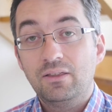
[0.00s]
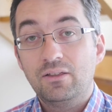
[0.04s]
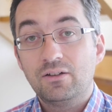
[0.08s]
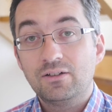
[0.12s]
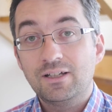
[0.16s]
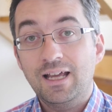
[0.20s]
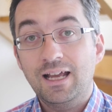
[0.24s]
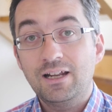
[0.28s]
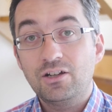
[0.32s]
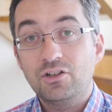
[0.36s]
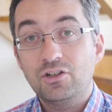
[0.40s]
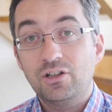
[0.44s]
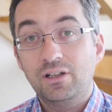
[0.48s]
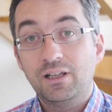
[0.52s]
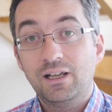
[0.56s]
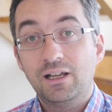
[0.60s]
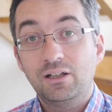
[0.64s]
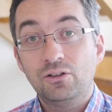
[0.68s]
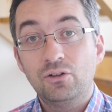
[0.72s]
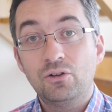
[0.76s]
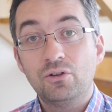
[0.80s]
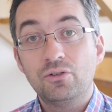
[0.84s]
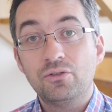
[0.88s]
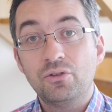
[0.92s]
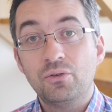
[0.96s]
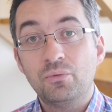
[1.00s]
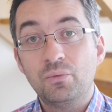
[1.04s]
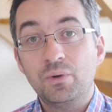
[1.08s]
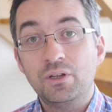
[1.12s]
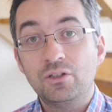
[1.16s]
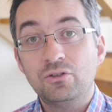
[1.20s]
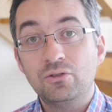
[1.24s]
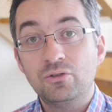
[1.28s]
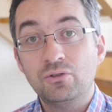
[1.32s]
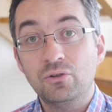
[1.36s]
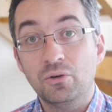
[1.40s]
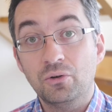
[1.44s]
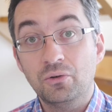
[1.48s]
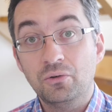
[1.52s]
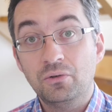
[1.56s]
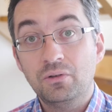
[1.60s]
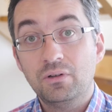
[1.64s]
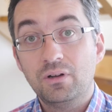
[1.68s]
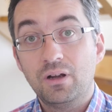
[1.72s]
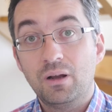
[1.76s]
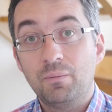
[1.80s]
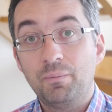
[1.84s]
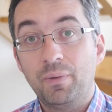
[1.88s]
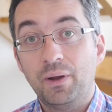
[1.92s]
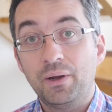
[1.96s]
There's actually a lot that we do
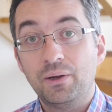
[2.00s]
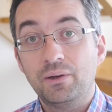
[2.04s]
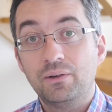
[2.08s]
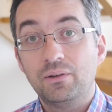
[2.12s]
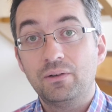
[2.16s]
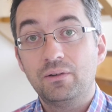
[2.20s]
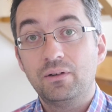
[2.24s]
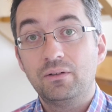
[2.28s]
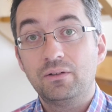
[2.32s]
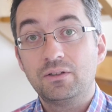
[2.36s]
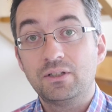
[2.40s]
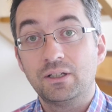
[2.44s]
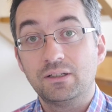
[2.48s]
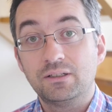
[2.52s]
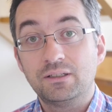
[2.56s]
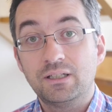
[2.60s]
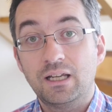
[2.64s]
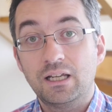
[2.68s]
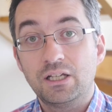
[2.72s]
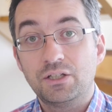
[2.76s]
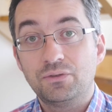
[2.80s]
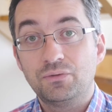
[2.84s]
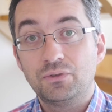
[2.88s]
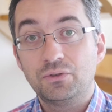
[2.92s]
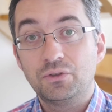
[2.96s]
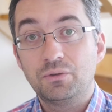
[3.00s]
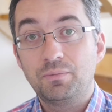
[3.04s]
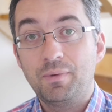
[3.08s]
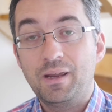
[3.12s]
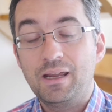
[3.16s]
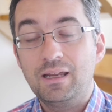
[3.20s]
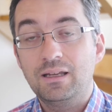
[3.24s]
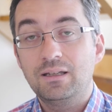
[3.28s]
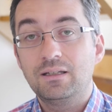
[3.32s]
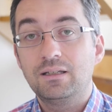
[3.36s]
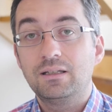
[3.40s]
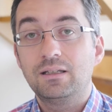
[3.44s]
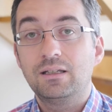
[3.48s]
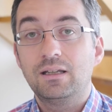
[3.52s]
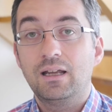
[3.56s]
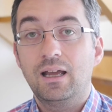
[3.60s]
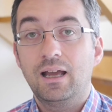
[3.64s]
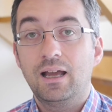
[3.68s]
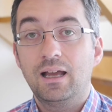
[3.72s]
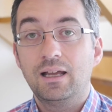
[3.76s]
know about successful space,